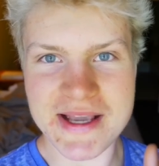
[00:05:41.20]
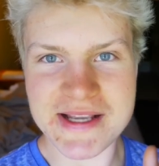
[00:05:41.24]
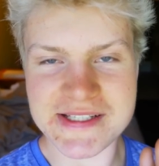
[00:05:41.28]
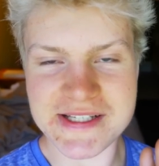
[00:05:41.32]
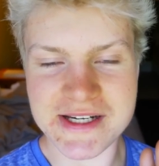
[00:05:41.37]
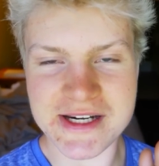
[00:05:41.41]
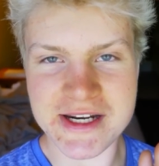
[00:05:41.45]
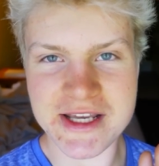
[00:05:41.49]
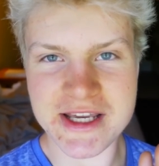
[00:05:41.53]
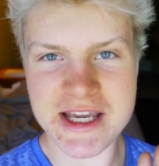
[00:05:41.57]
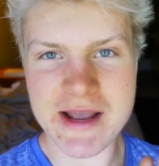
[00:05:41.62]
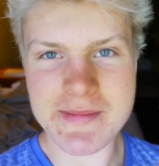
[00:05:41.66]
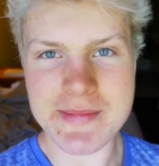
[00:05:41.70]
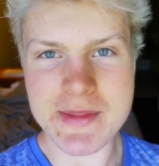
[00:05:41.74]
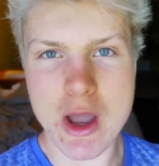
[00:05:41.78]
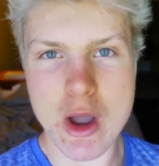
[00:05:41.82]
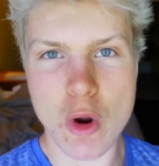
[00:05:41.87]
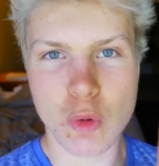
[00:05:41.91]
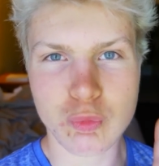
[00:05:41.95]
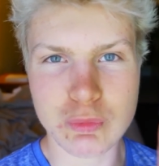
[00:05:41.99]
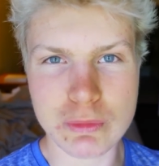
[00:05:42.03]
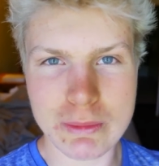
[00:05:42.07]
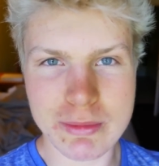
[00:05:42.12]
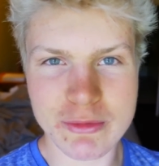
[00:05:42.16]
Basically,
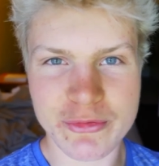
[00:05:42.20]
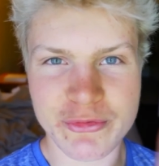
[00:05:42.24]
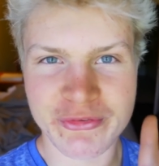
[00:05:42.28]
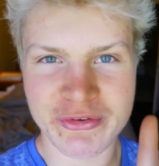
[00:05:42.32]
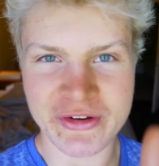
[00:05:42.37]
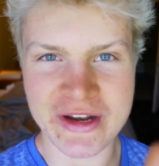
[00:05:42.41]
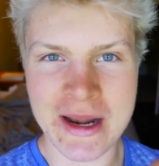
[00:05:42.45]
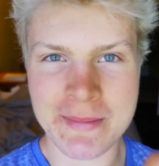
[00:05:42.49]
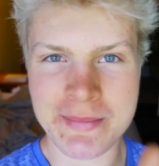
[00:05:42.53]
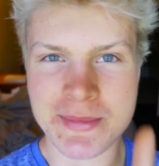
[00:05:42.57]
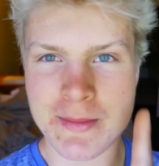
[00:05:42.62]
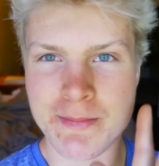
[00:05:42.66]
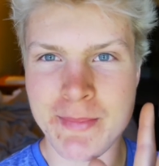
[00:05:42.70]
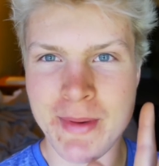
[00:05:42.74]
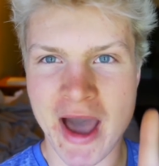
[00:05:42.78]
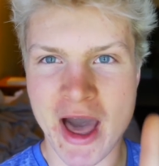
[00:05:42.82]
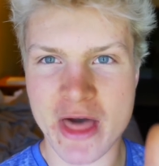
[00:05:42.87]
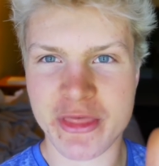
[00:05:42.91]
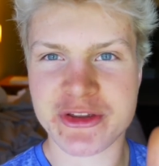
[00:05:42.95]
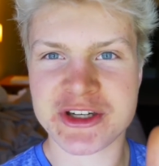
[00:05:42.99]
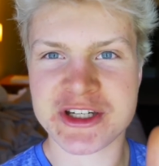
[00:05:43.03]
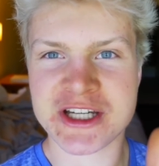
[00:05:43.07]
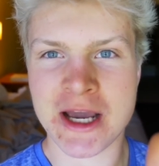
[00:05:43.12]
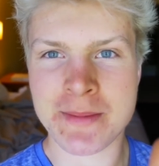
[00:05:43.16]
we will fill up the
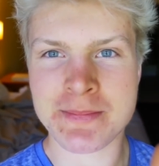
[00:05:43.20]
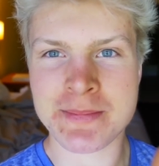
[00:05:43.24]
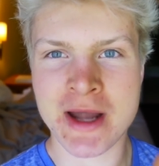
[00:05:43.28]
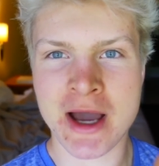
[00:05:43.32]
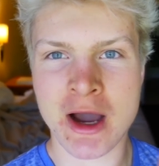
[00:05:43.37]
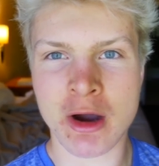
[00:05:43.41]
bathtub